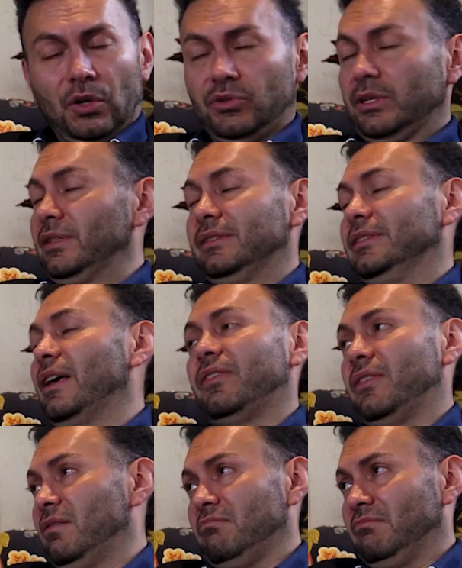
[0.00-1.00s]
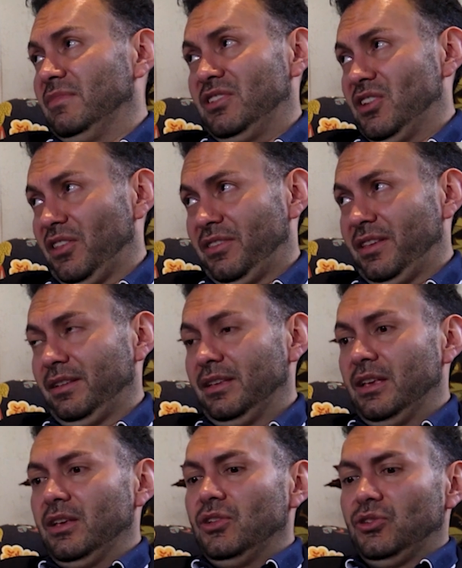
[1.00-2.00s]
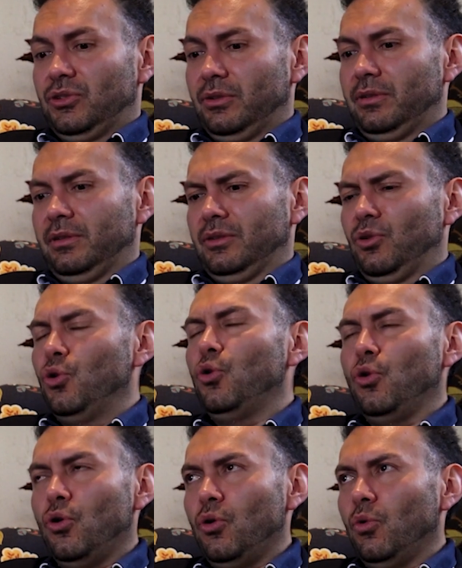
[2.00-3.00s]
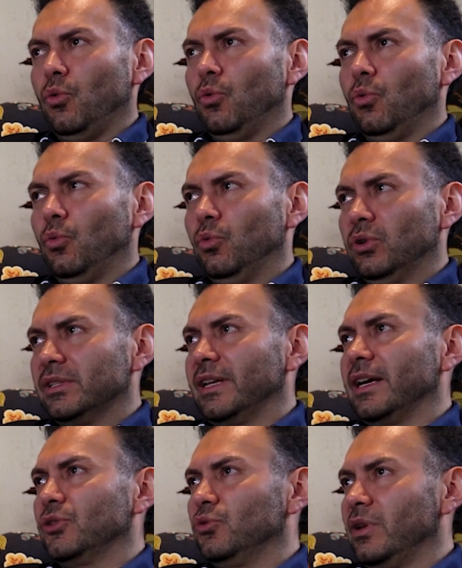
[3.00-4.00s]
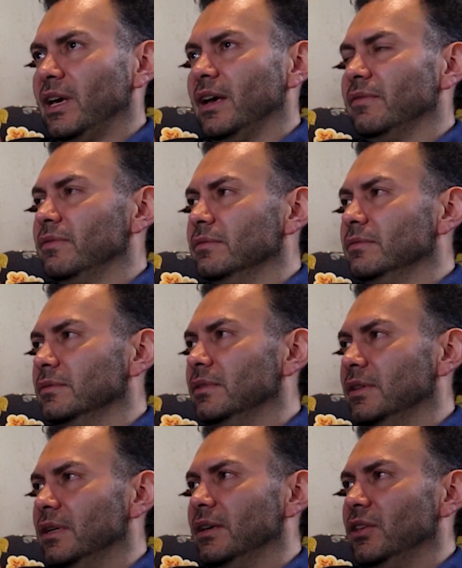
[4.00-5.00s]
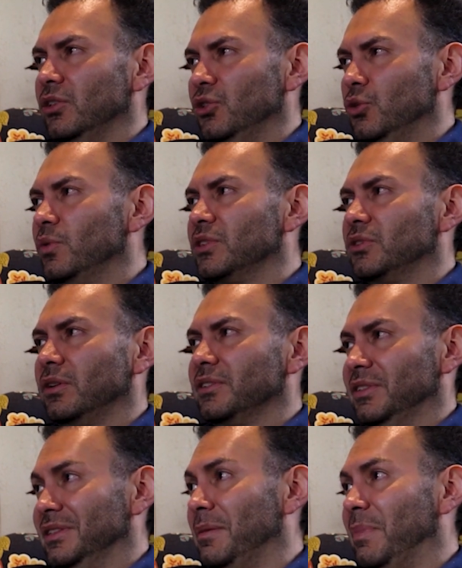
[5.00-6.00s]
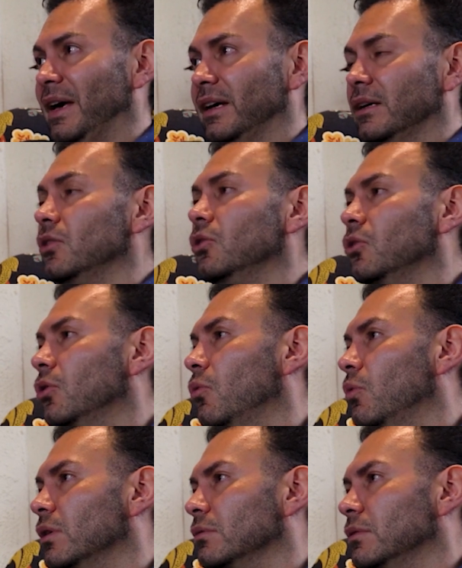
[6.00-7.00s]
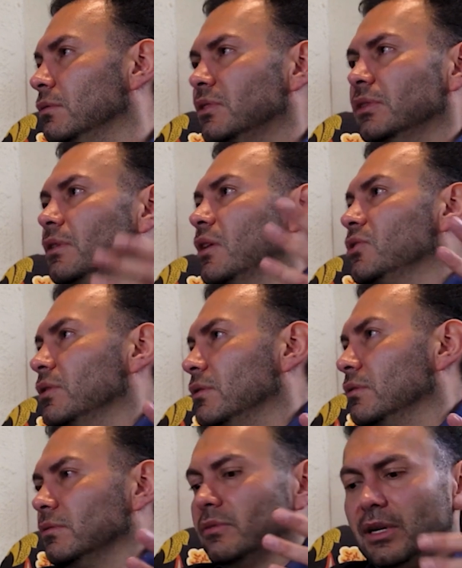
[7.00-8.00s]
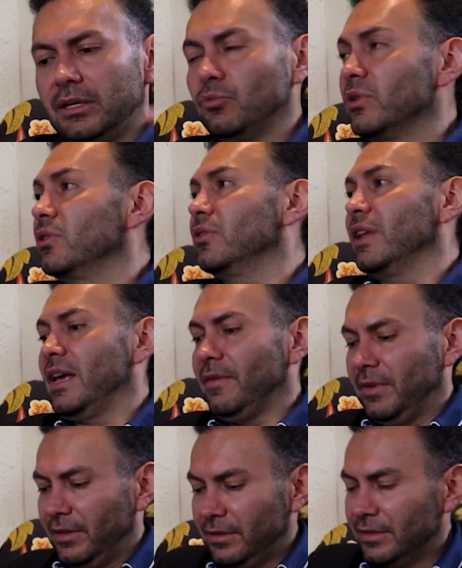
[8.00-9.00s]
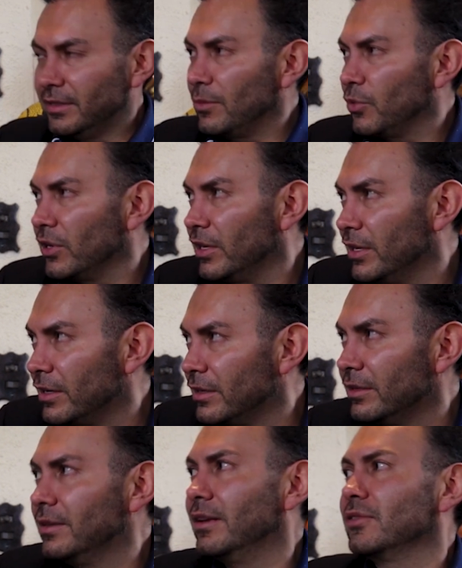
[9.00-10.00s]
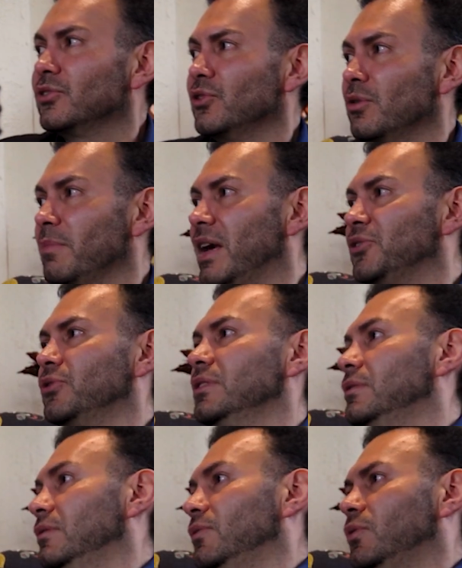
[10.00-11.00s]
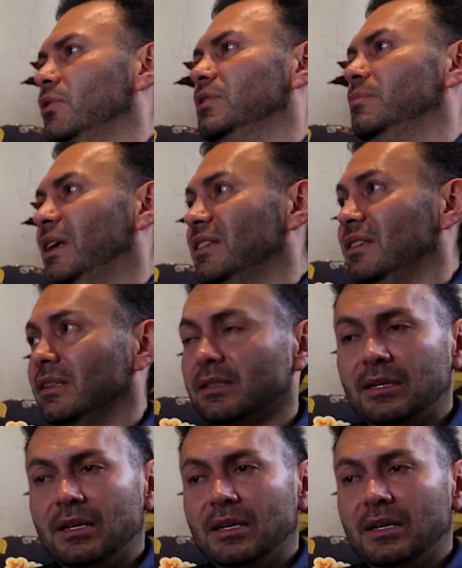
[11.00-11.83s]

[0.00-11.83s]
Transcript: Oh, is that nothing? So who would like to have US dollars in the bank? No one. It's illogical, right? Where are you going to have it? Somewhere here, under your mattress? Of course, it makes sense.